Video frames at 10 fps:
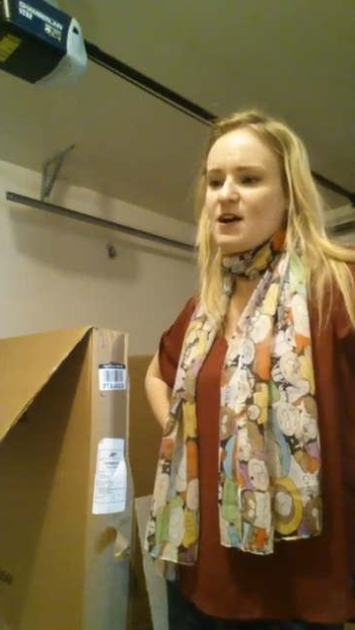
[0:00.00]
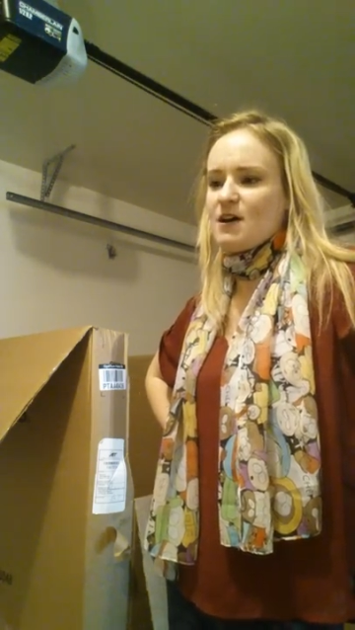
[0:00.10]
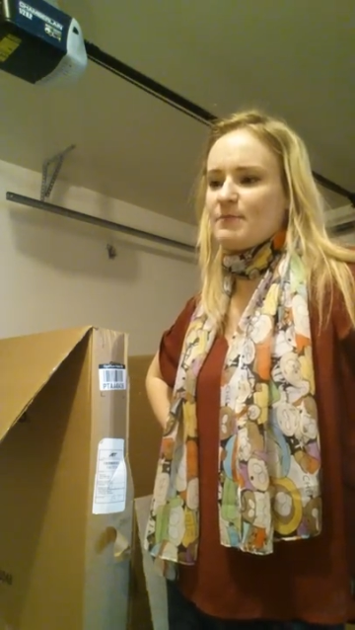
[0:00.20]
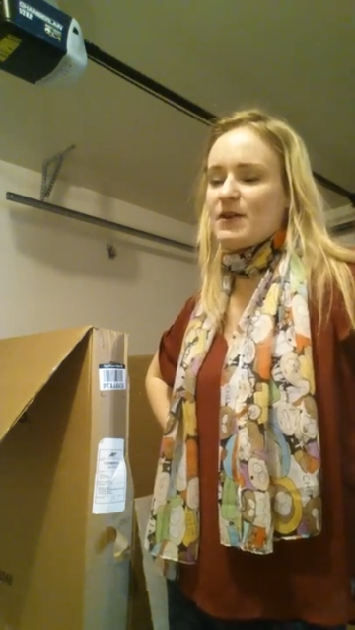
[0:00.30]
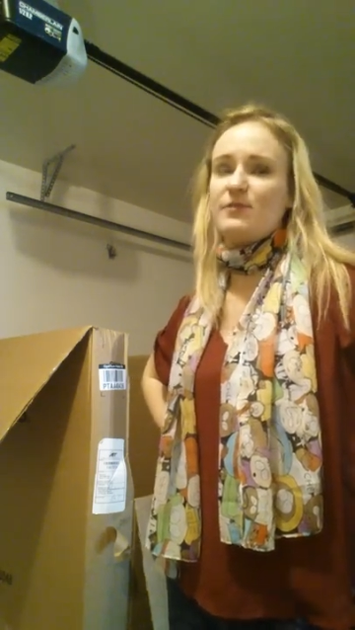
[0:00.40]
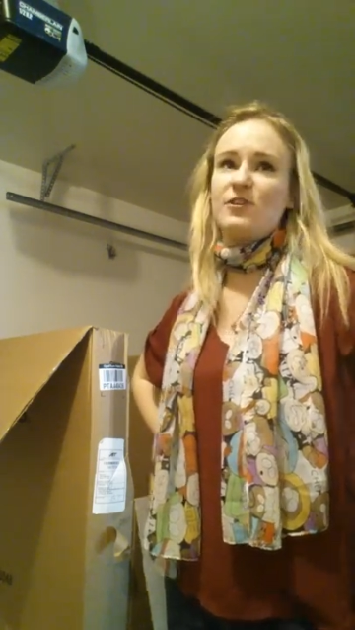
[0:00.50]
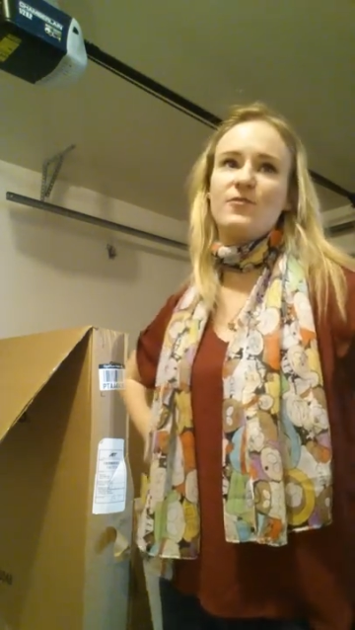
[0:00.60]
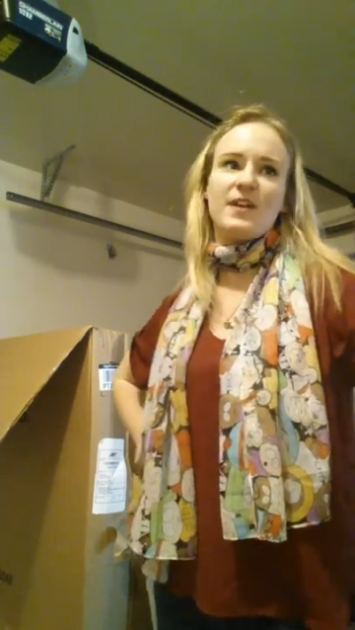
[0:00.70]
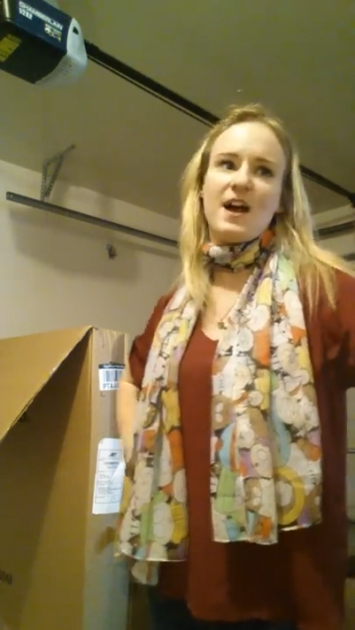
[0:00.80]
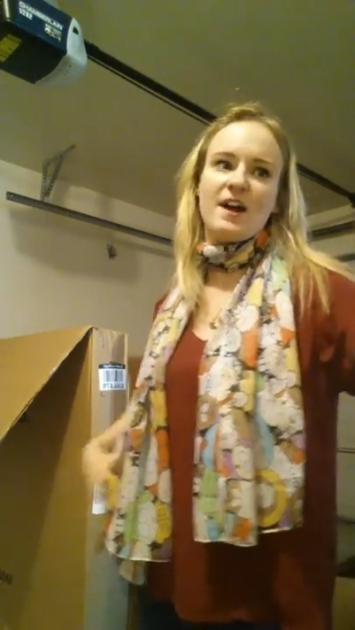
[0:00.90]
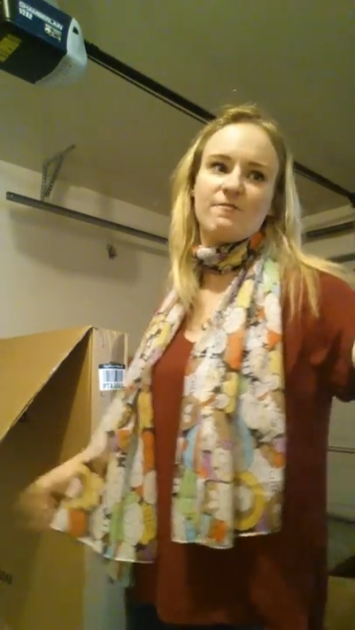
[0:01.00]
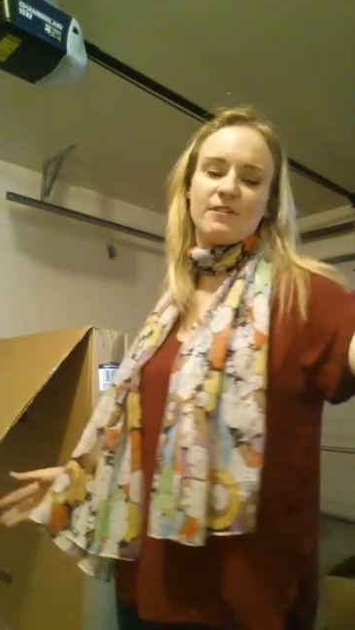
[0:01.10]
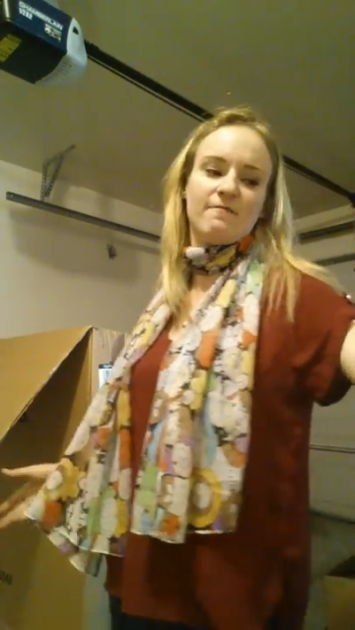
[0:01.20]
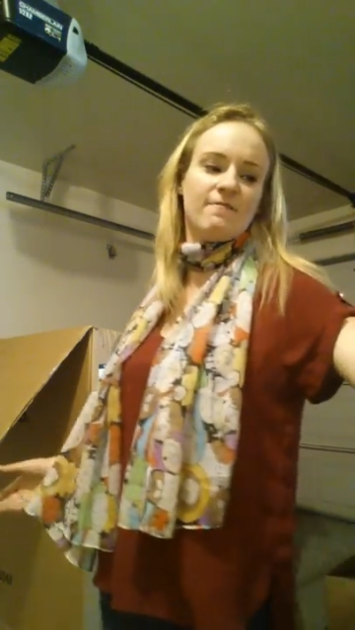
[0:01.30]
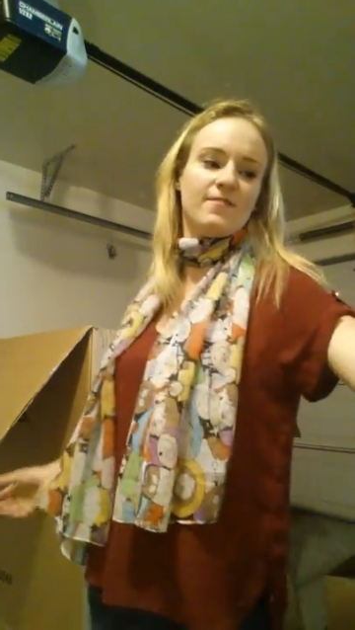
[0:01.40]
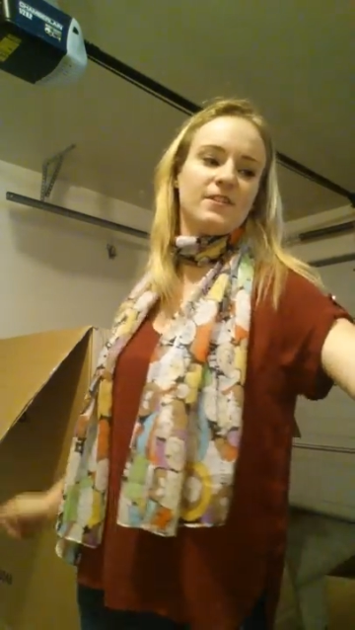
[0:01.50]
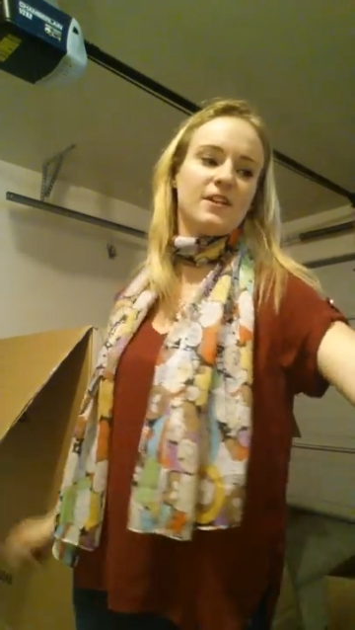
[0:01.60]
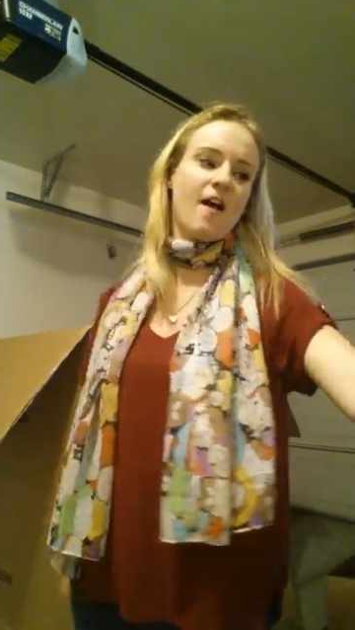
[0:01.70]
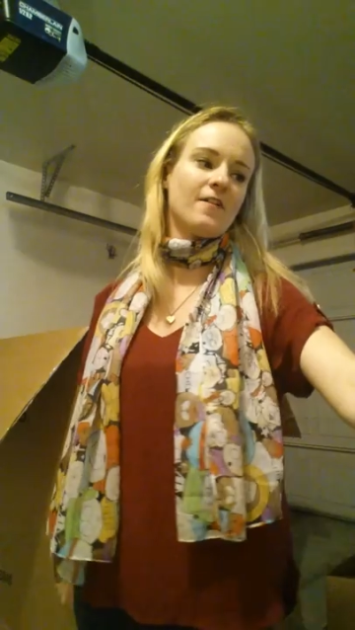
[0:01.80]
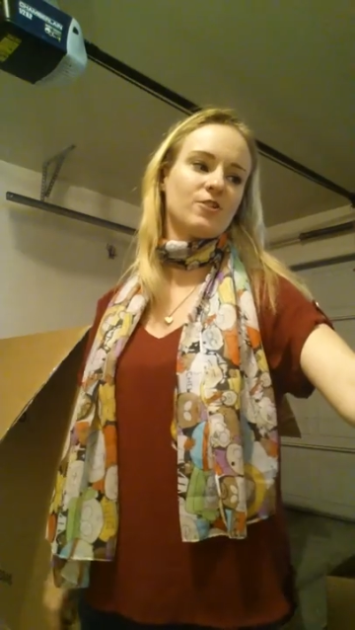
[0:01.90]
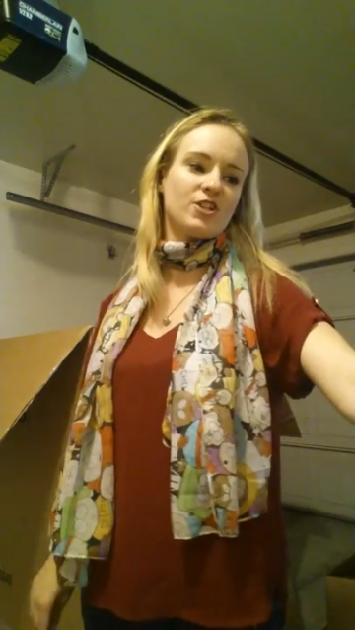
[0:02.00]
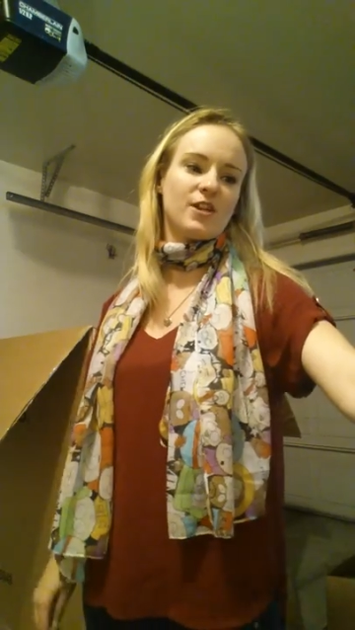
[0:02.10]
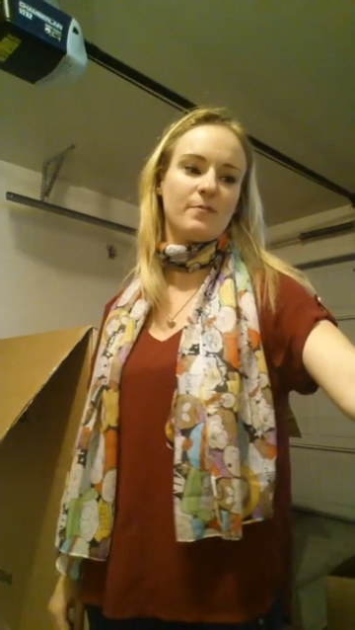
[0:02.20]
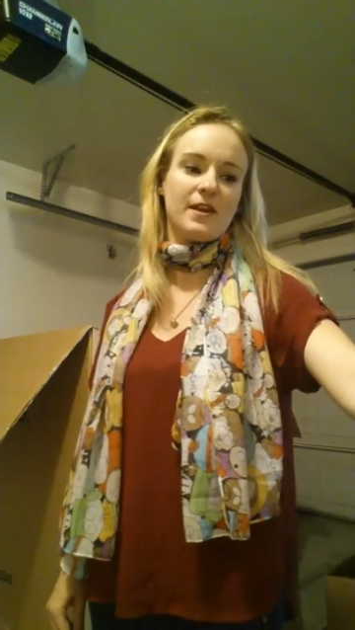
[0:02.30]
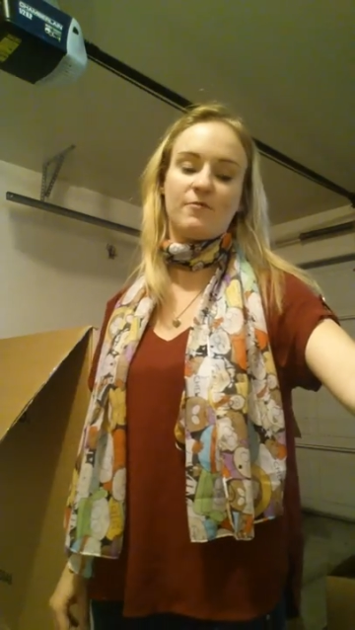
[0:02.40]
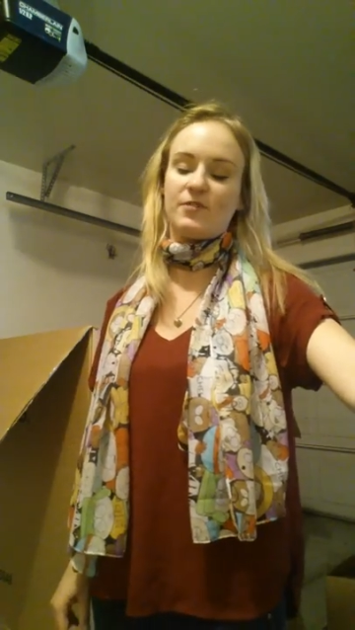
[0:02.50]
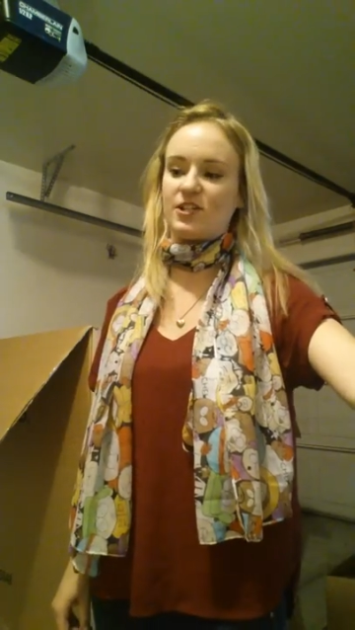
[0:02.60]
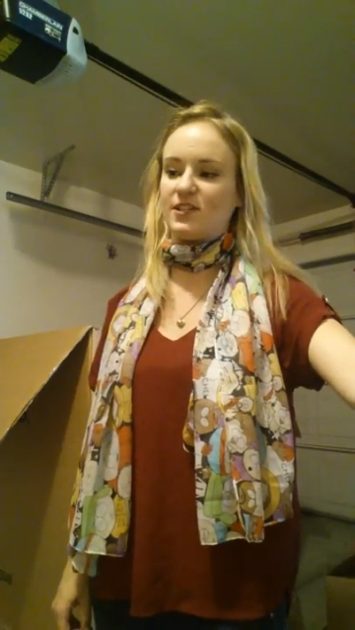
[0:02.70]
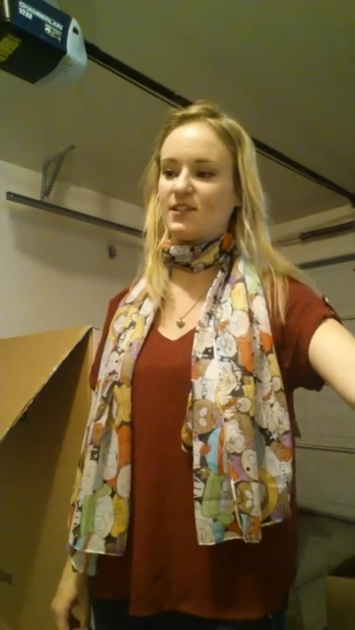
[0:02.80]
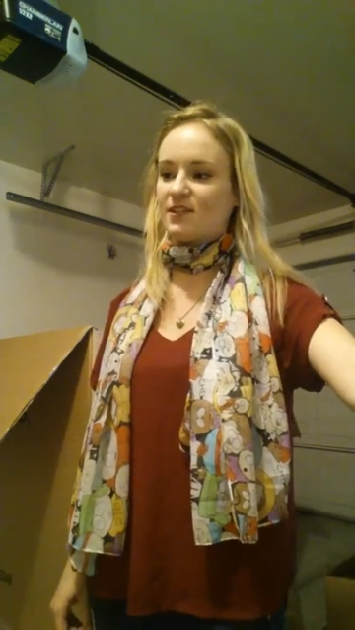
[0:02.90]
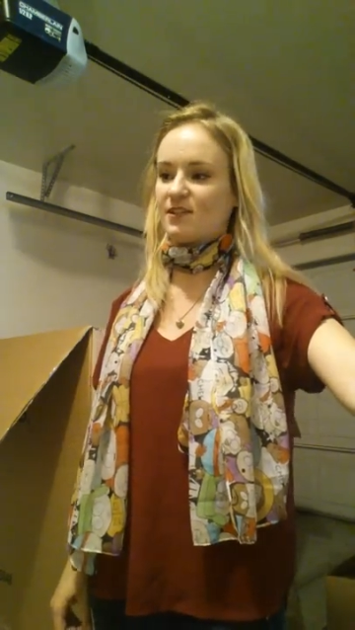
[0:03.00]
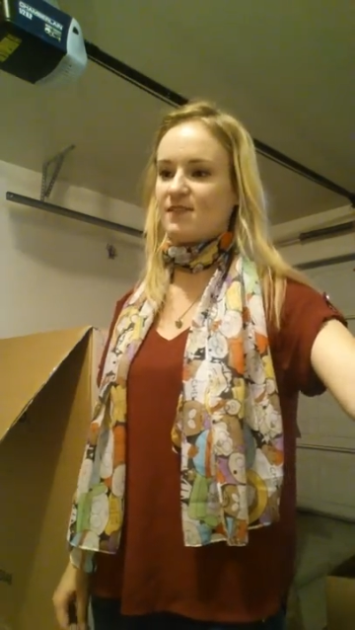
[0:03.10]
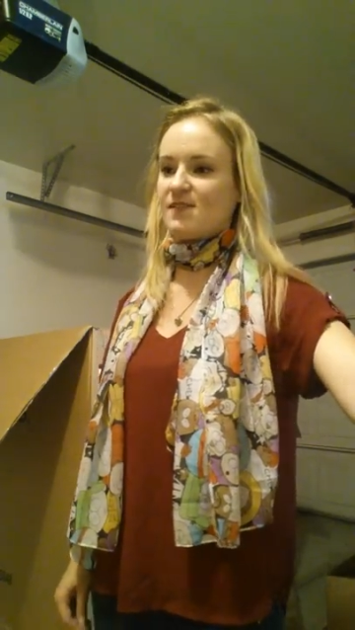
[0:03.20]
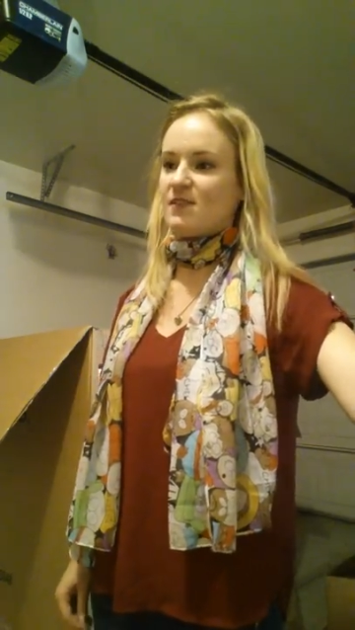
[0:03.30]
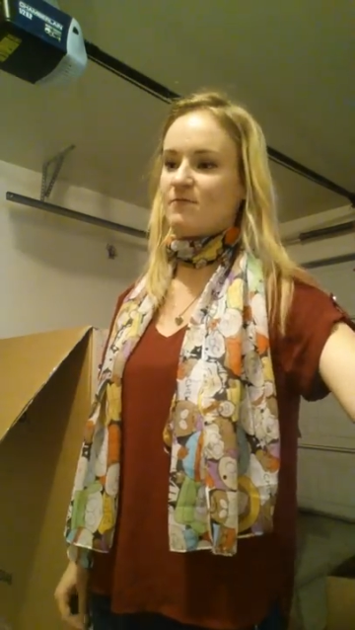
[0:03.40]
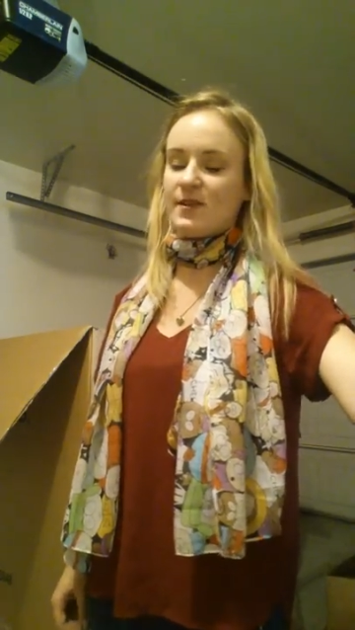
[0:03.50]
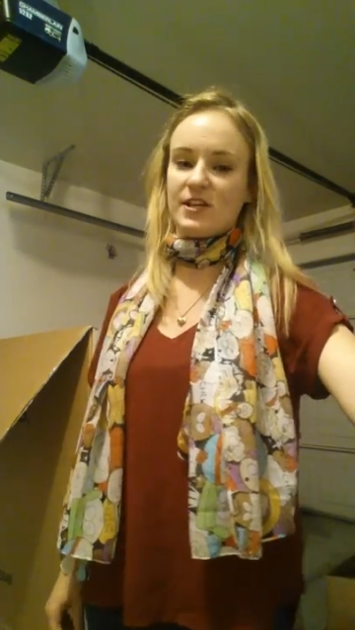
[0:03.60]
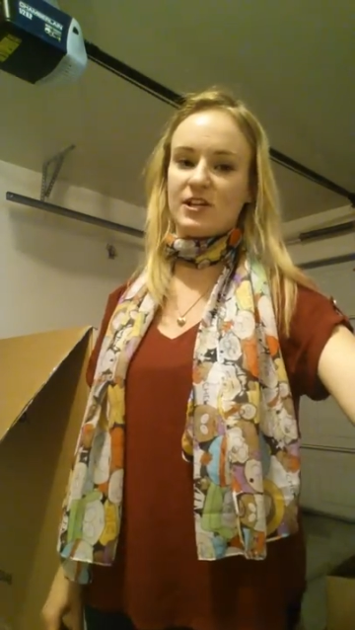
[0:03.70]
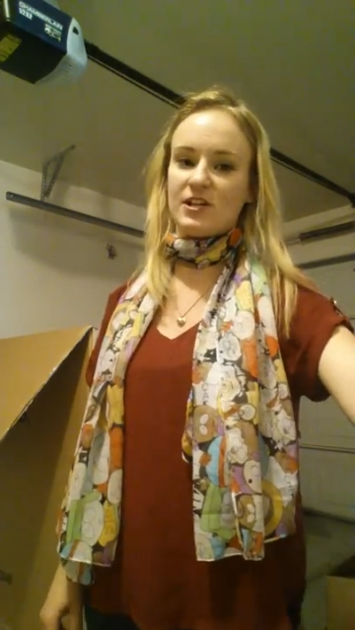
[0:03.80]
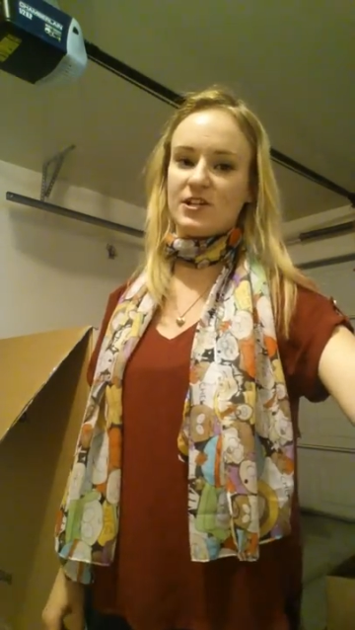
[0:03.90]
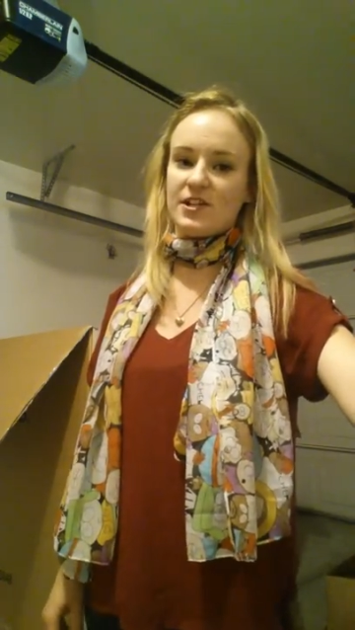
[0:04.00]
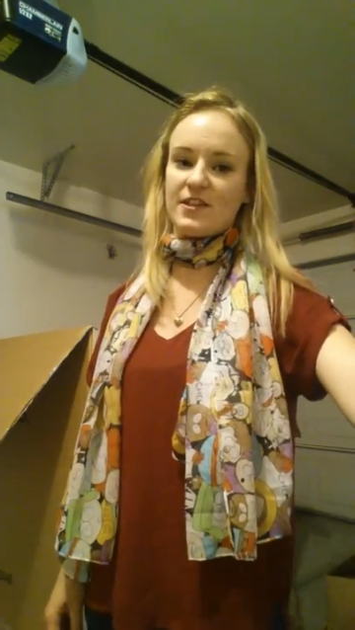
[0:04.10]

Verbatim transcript: Um, but it was only $150 shipping, which is really good.